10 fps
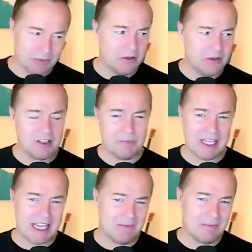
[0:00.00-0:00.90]
units, but
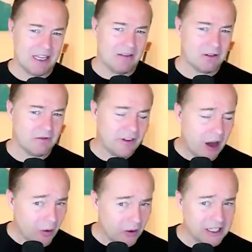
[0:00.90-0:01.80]
they can be
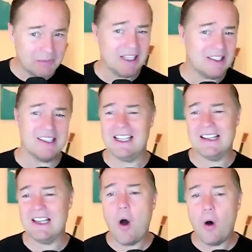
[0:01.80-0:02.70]
revoked. I mean,
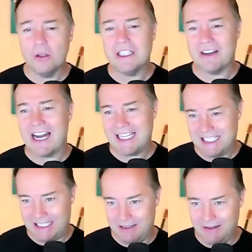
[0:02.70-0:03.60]
it's a whole different entity.